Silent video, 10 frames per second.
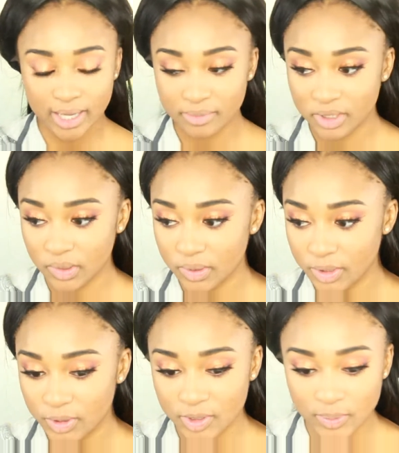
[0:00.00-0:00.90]
I'm just going
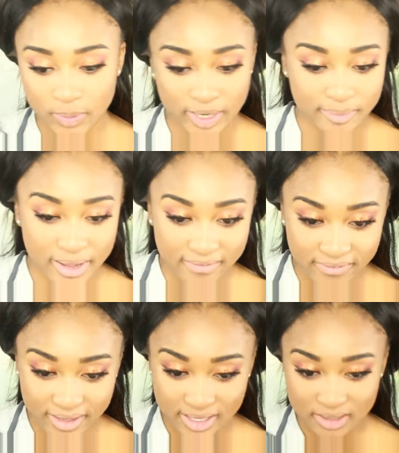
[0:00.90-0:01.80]
to spray my
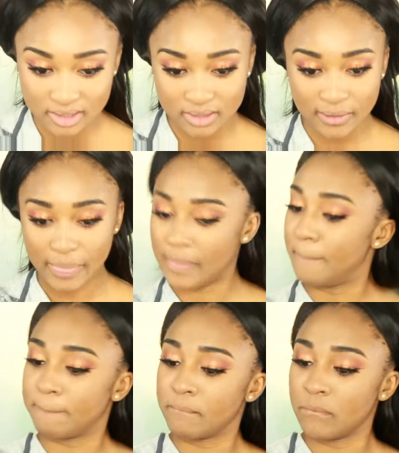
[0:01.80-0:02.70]
face
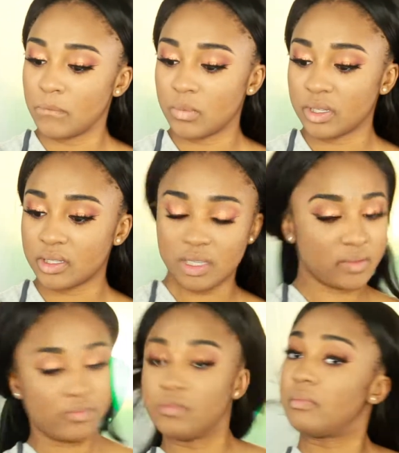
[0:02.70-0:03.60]
with
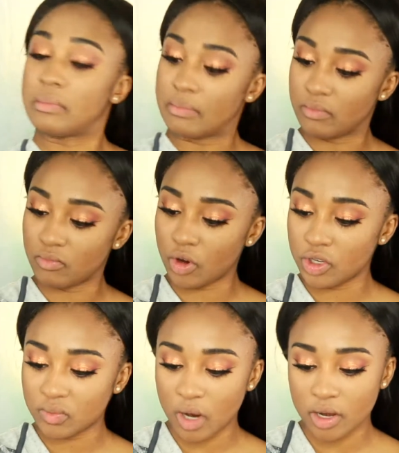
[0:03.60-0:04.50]
some
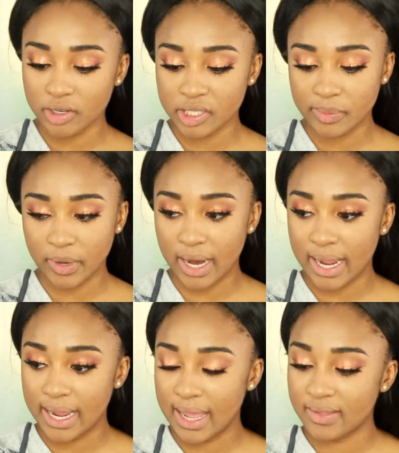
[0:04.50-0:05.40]
Rose Water
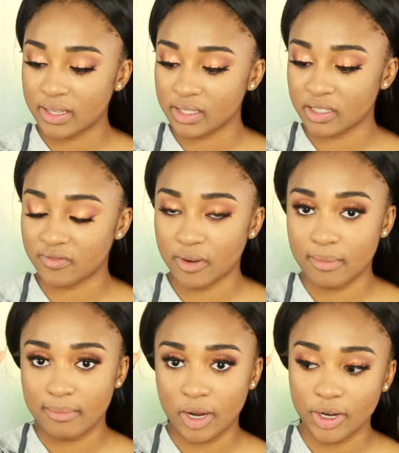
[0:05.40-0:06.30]
Spray, and this is
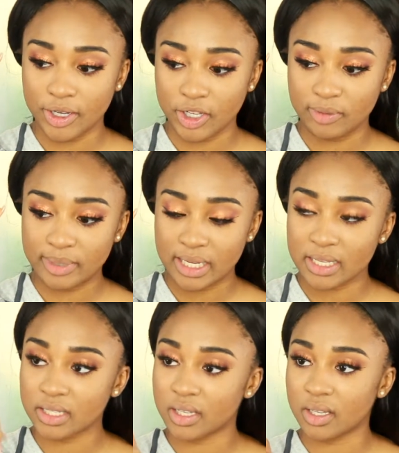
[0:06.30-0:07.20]
from Mario
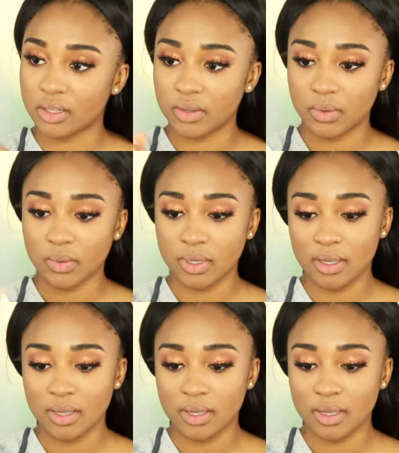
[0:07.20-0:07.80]
Badescu.